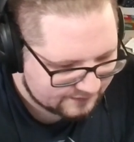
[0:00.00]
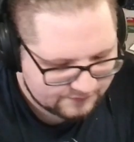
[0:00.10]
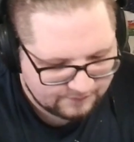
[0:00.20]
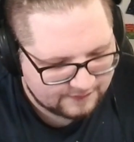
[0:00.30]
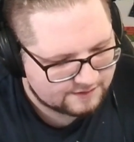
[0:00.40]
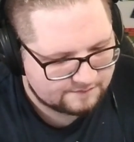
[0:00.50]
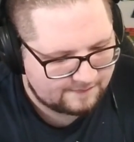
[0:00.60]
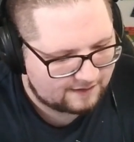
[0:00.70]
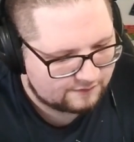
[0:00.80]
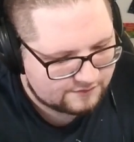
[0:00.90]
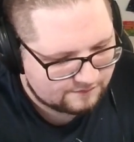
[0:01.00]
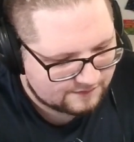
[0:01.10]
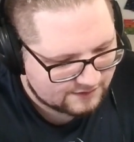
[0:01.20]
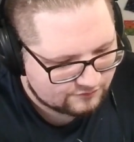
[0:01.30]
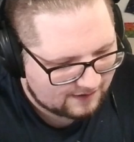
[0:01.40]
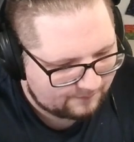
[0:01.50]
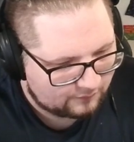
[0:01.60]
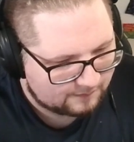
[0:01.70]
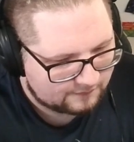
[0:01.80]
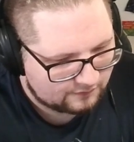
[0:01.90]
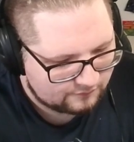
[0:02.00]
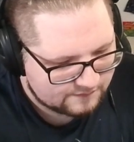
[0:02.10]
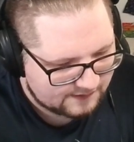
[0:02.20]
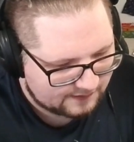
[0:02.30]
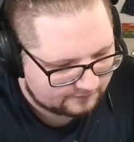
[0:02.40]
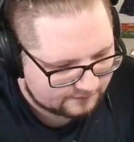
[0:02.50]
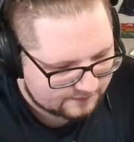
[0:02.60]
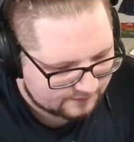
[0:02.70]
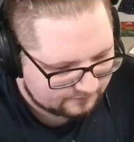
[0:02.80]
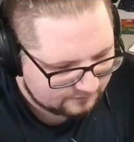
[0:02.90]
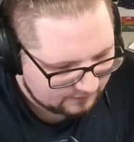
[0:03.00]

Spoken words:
It doesn't matter. As soon as I drop one, I'm going to lose the other, so.